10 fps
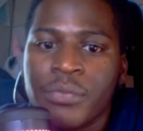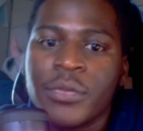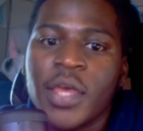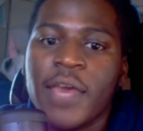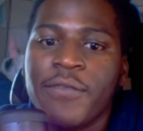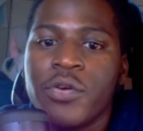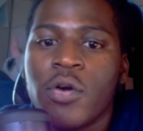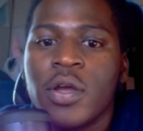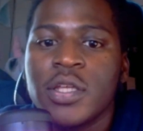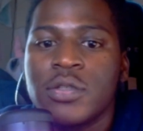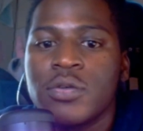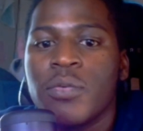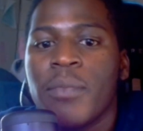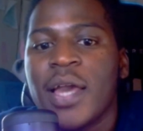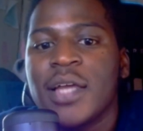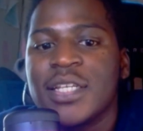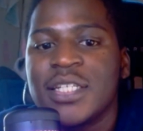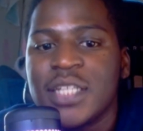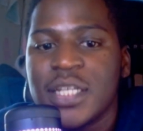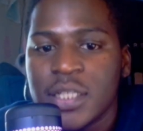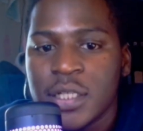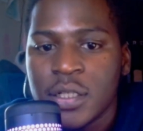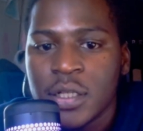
if you're going to make a decision,